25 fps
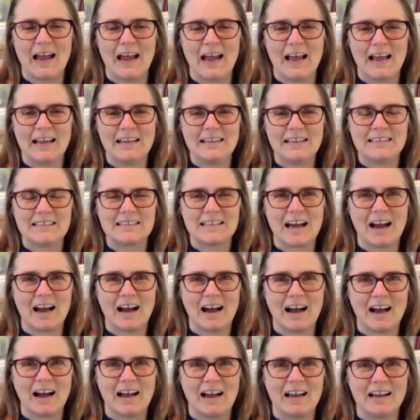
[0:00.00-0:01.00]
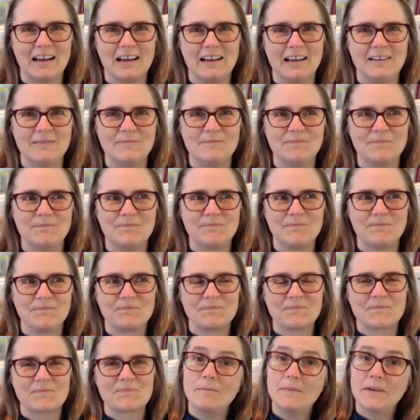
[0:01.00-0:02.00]
and I
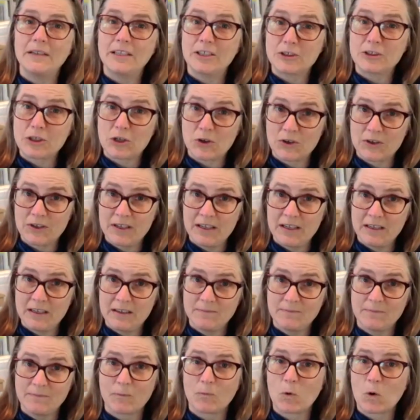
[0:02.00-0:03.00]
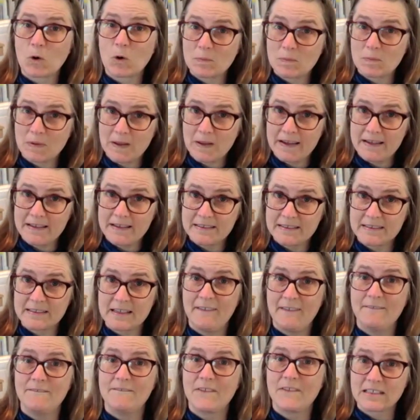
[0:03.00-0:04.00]
am an attorney,
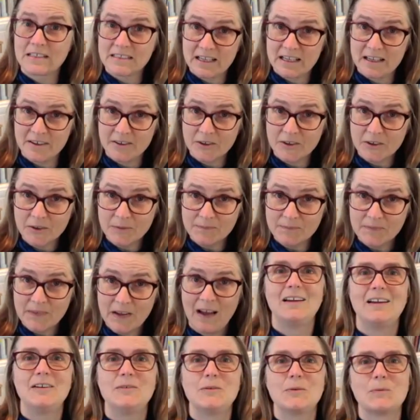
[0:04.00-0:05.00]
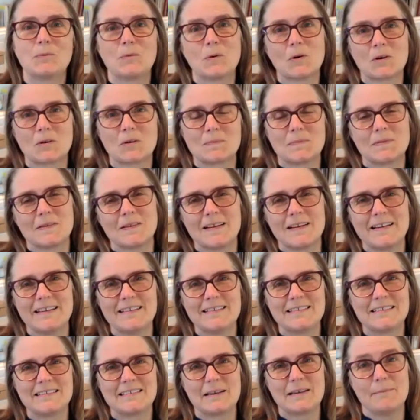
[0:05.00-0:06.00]
workplace investigator, and
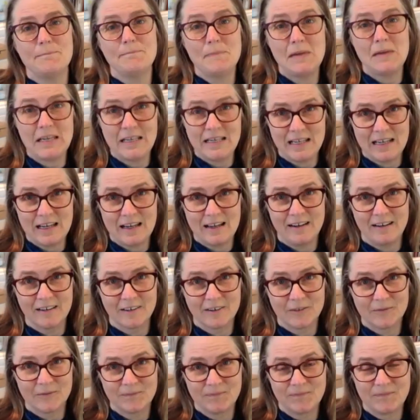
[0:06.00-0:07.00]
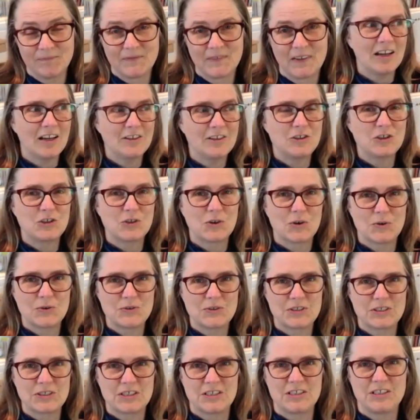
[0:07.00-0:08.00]
workplace mediator. I
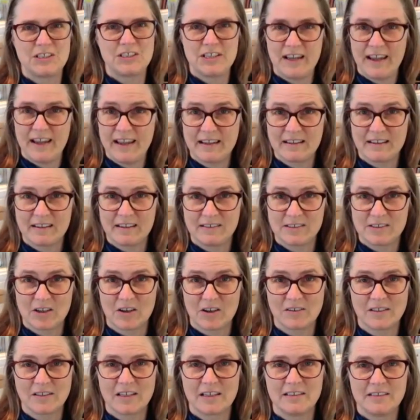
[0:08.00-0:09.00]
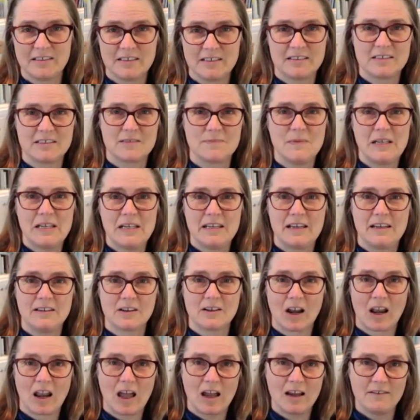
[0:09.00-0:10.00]
chose to take John Kinyon's Mediate
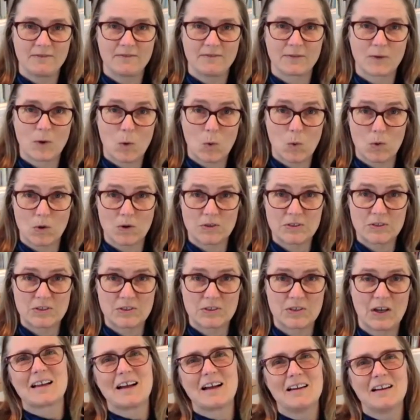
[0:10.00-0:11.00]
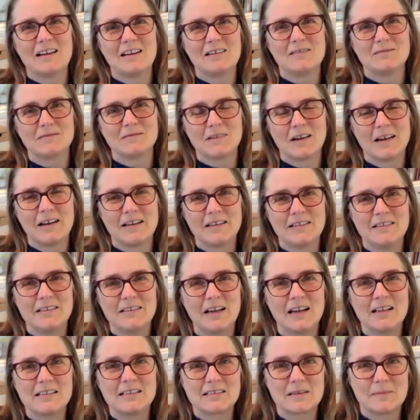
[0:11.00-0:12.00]
Your Life course because I have
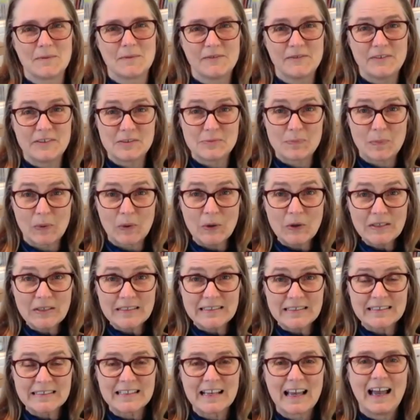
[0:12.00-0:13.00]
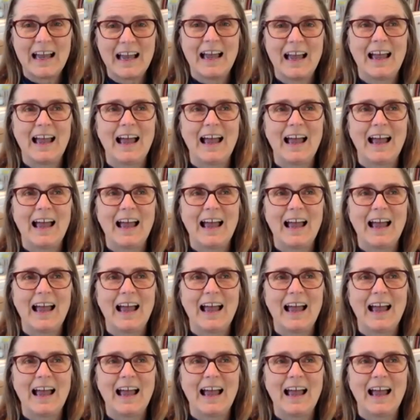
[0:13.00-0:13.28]
read some of his books